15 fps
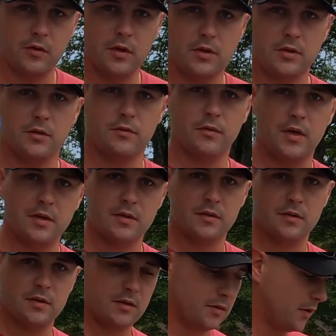rush through the rest of
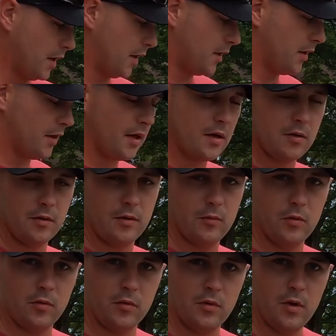this, tearing it down, then
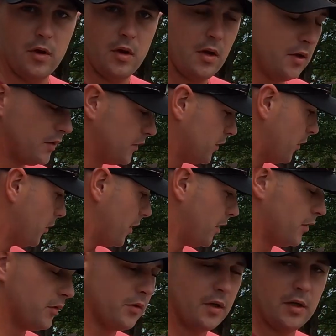we'll slow
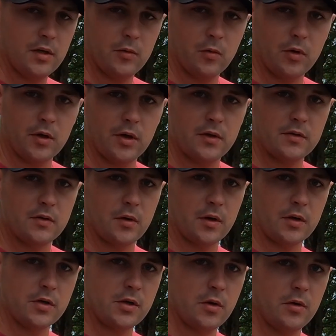down on the inner working so I
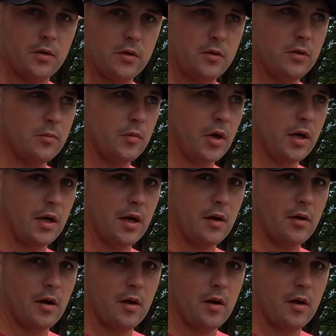can show it to you and break it down